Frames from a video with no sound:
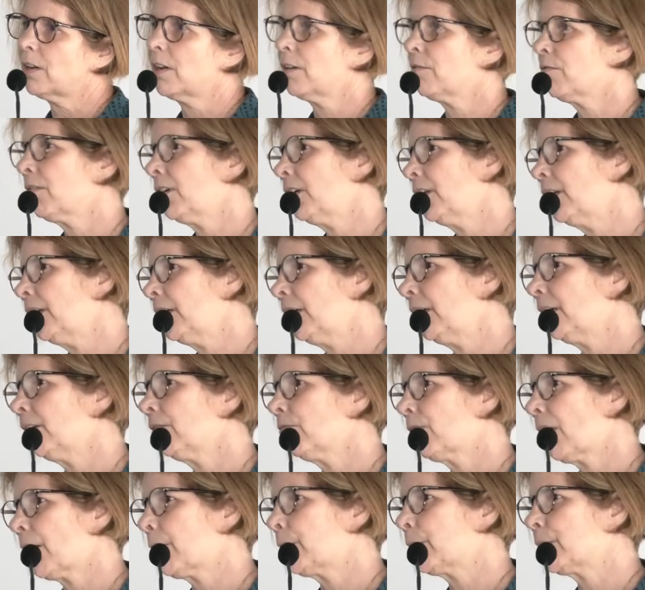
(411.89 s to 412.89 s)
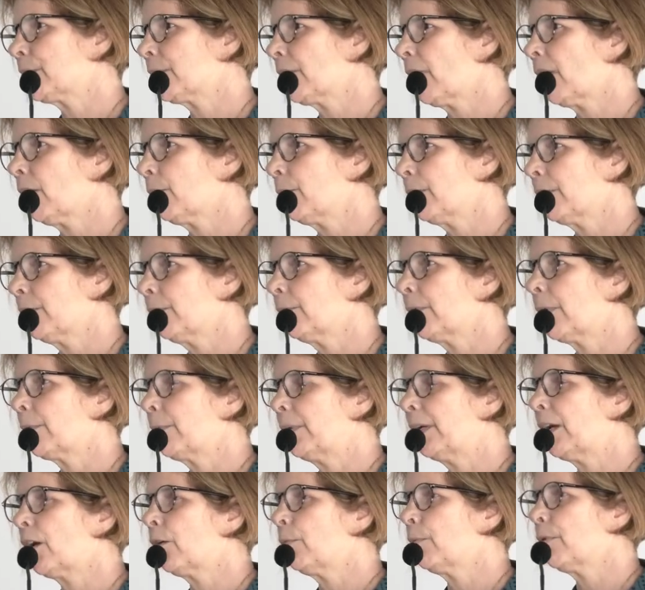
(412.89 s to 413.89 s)
it really ramps up when
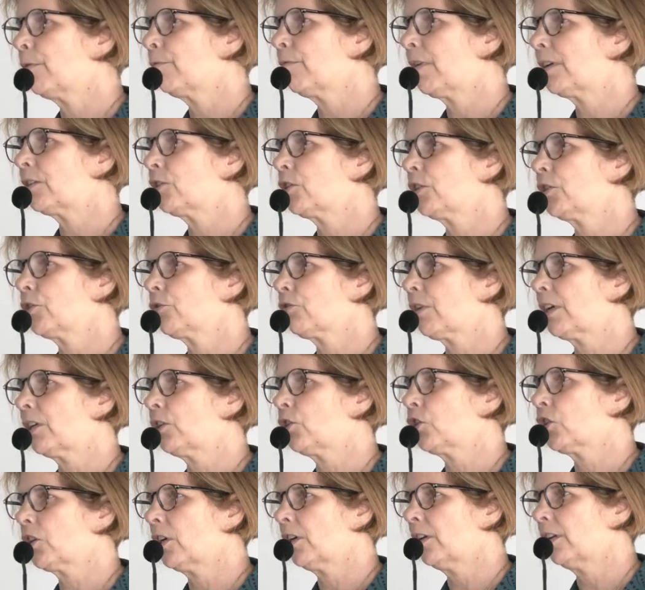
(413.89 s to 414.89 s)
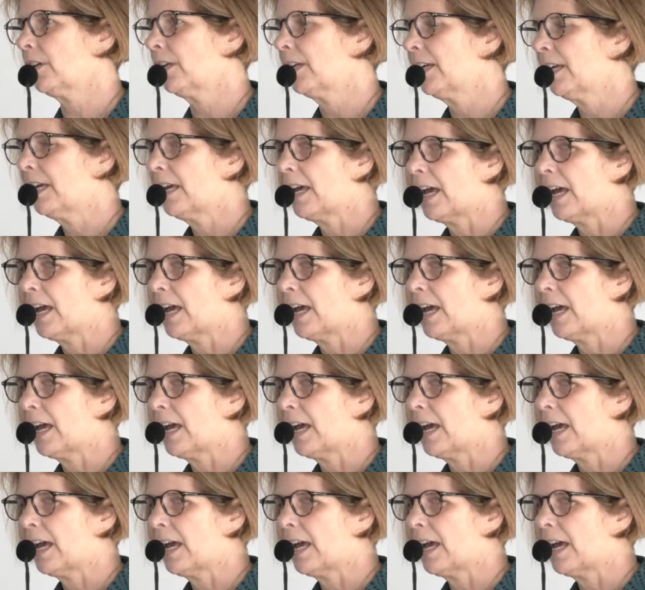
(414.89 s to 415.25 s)
we open registration,